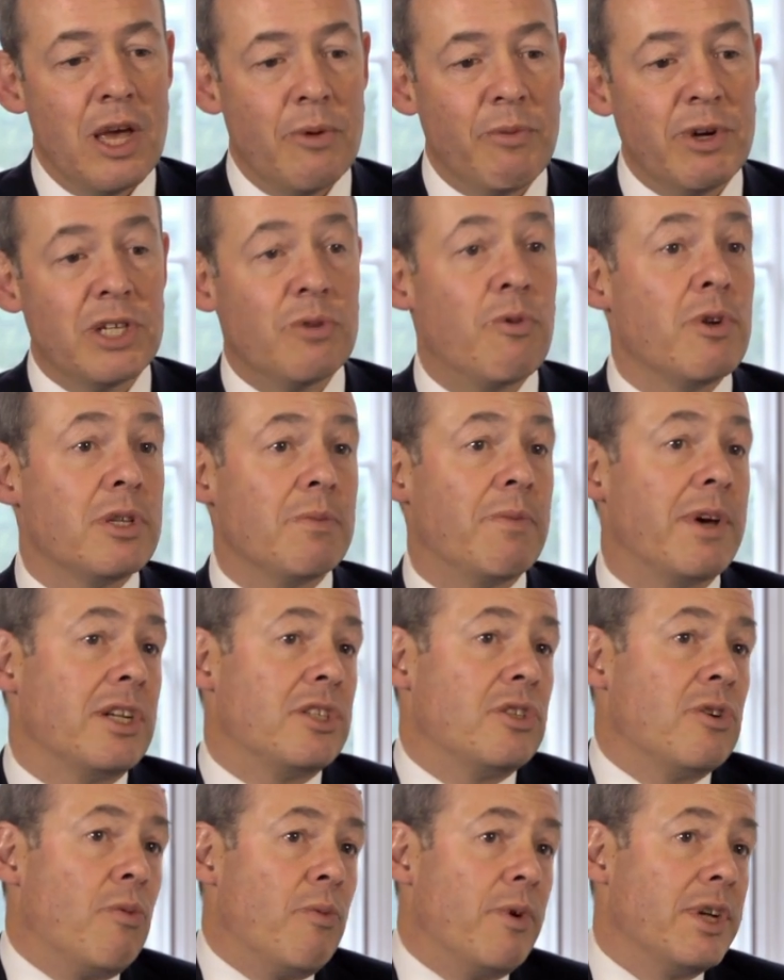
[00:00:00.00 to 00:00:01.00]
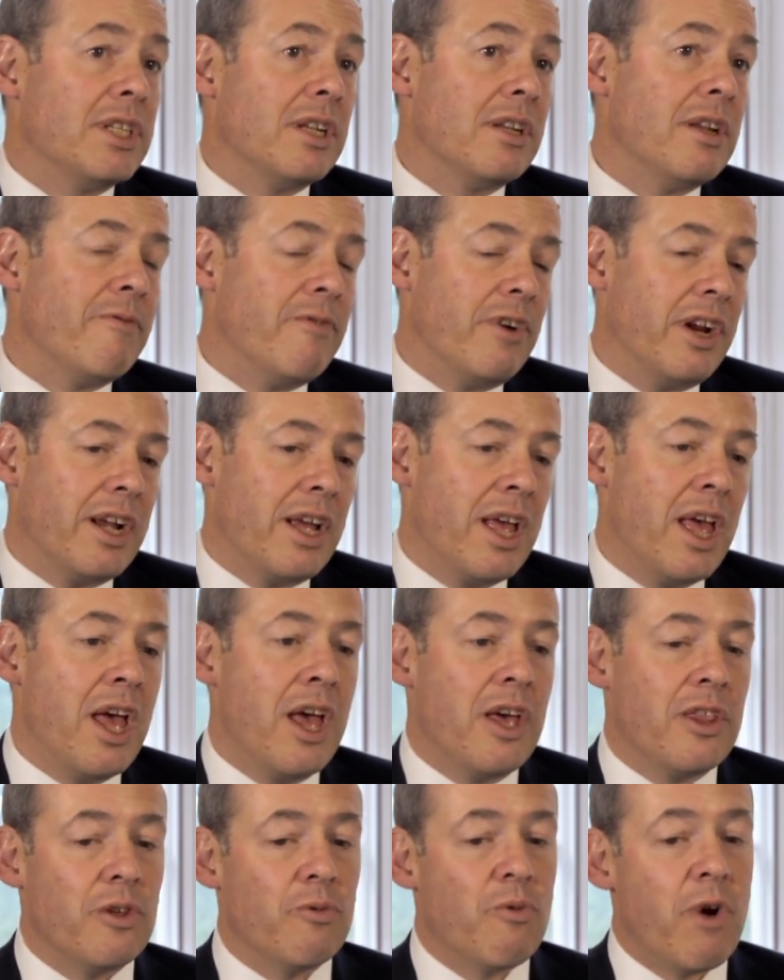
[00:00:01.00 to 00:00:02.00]
We just want to make sure we're delivering
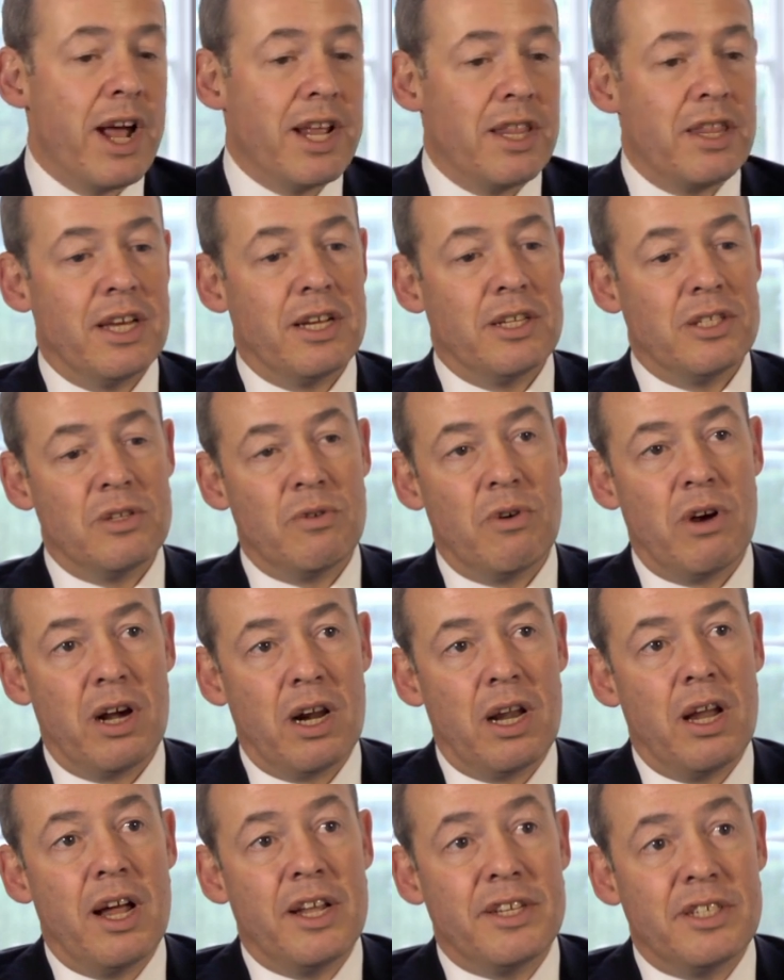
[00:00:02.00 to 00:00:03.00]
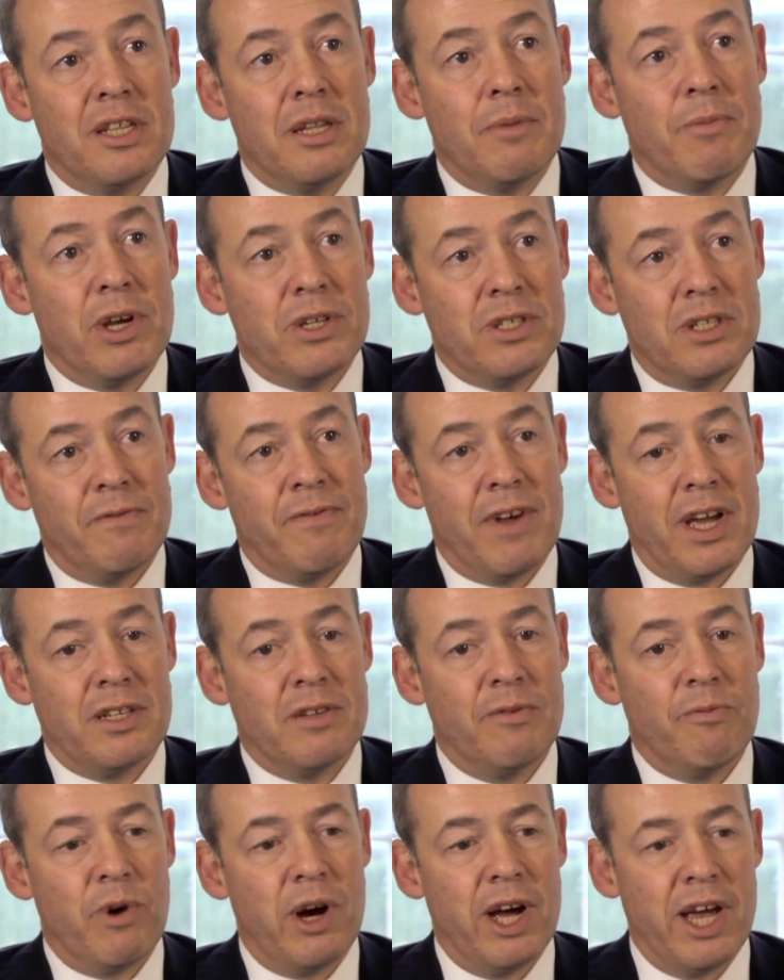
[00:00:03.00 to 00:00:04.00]
the right things to our clients in the most
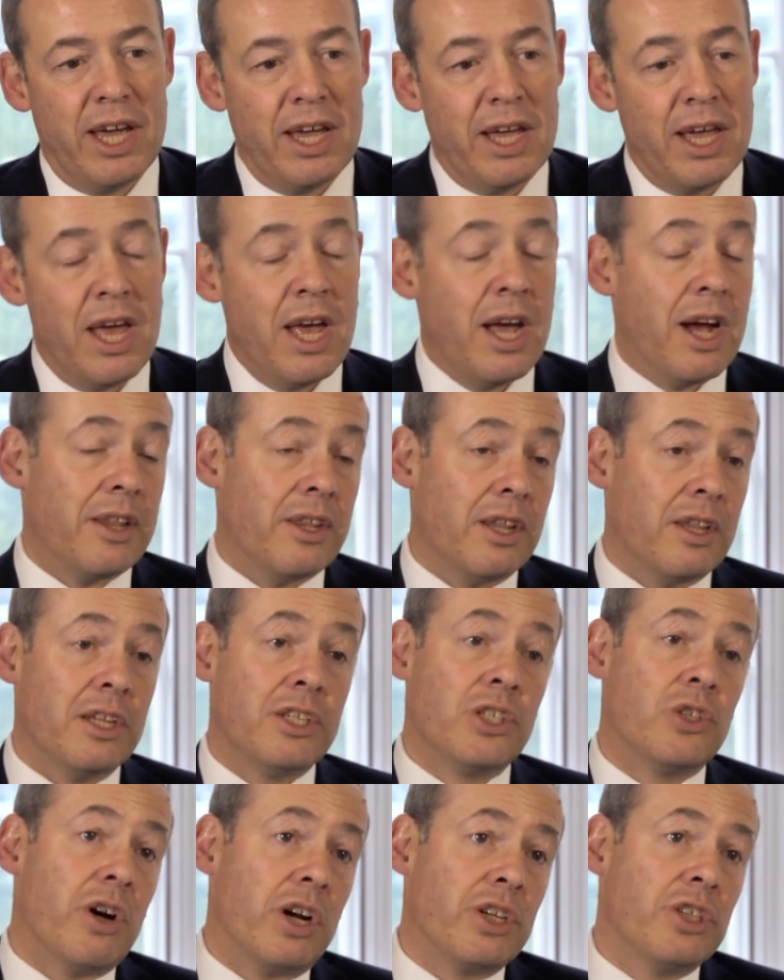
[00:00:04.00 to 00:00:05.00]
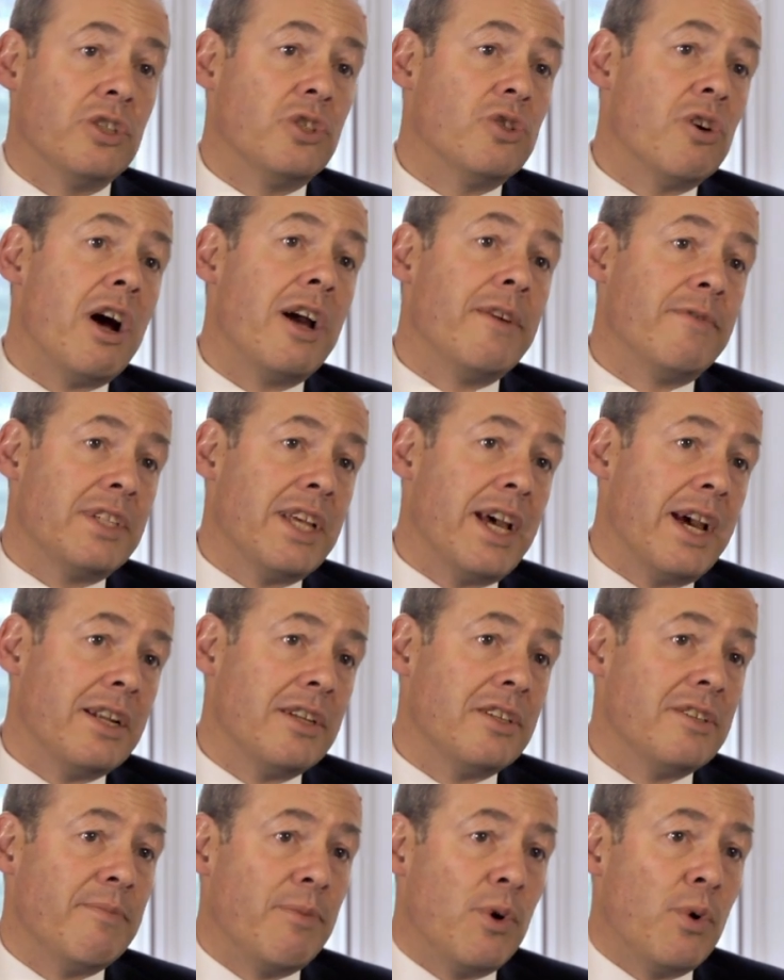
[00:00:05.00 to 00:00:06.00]
effective way, and that the structure drives that and
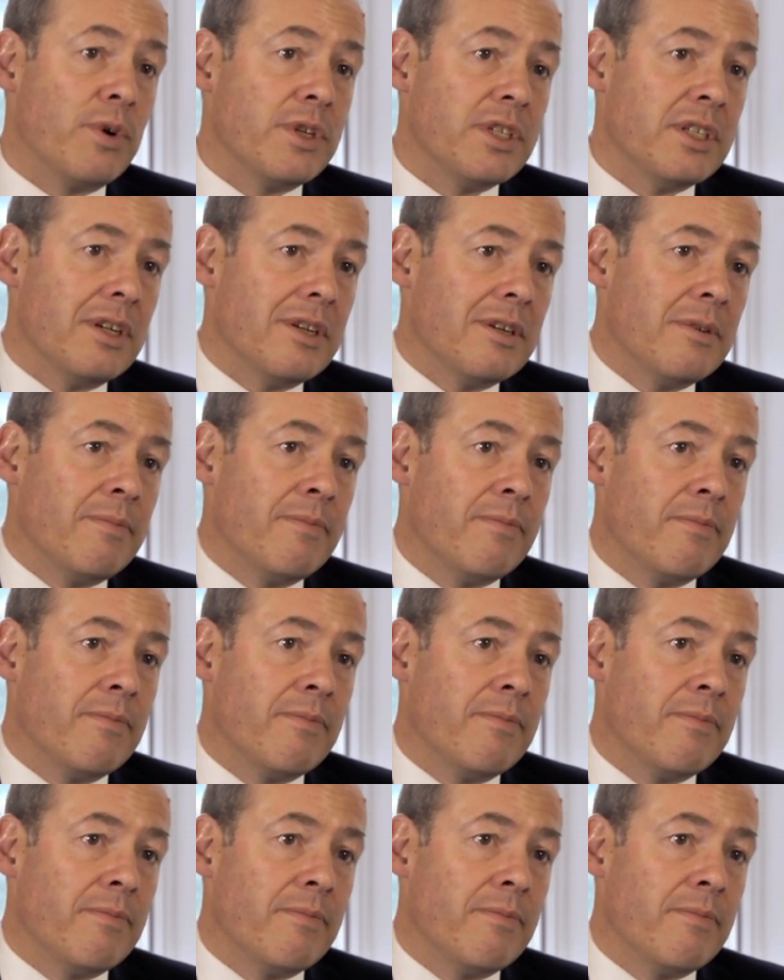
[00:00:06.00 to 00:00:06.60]
supports it.